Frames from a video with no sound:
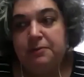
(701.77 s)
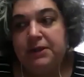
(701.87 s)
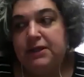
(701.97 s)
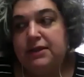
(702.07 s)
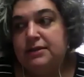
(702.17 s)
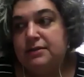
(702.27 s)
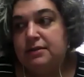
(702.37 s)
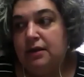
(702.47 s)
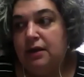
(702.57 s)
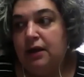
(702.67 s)
because
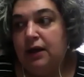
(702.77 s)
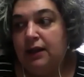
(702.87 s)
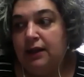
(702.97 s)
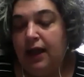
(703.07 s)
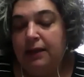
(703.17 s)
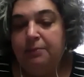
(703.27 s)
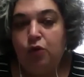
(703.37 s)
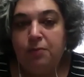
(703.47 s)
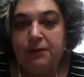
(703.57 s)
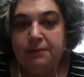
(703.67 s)
a lot
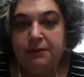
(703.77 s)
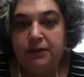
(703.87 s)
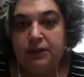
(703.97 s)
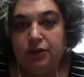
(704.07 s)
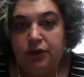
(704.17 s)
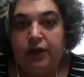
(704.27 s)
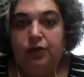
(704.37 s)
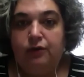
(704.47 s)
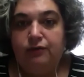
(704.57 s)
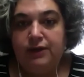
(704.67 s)
more people are lurking
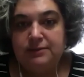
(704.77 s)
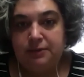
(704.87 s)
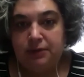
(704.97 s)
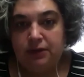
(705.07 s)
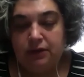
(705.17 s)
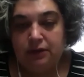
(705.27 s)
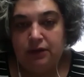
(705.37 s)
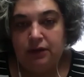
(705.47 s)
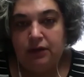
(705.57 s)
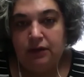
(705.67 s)
on Facebook
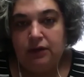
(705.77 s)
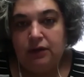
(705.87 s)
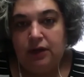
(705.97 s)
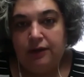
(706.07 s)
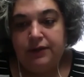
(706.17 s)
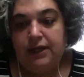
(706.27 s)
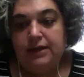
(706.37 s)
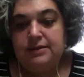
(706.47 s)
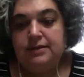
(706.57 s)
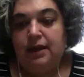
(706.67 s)

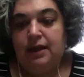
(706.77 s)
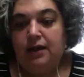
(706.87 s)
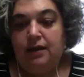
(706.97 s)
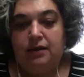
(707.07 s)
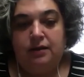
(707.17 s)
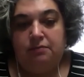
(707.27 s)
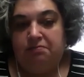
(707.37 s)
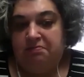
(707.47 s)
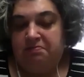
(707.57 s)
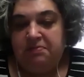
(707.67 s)
nowadays, and
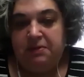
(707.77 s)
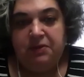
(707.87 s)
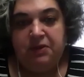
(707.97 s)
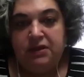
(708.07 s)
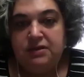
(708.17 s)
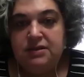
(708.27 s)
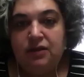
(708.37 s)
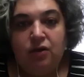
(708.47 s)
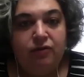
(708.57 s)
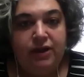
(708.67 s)
people can
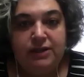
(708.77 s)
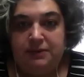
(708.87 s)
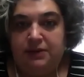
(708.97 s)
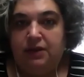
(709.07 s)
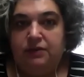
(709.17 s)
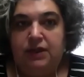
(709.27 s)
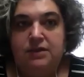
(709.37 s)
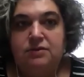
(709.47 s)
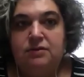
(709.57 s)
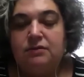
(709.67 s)
sell on Facebook
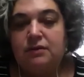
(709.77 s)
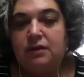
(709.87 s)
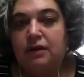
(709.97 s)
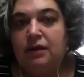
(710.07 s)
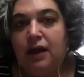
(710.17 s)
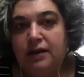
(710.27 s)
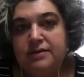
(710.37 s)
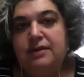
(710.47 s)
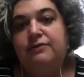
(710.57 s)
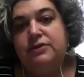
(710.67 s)
nowadays. So a lot of
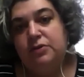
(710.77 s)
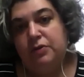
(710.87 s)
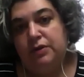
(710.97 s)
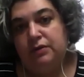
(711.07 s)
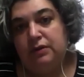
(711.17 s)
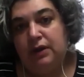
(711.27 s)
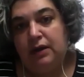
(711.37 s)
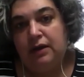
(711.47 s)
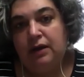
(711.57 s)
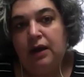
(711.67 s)
stuff is going on
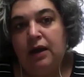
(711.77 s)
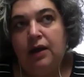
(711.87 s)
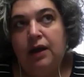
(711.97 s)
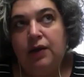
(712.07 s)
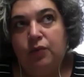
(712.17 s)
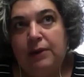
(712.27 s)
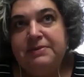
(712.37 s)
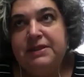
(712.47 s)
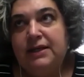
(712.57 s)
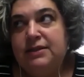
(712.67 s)
there. And
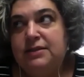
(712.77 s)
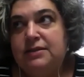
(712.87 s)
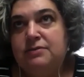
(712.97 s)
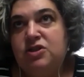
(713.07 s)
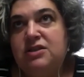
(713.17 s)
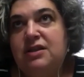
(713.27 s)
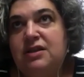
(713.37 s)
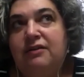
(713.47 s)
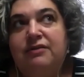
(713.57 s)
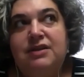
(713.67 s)
website is, just
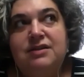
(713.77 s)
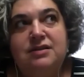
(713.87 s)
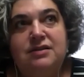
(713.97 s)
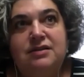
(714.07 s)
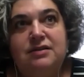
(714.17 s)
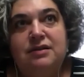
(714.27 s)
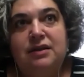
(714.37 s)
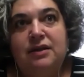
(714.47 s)
think of it as a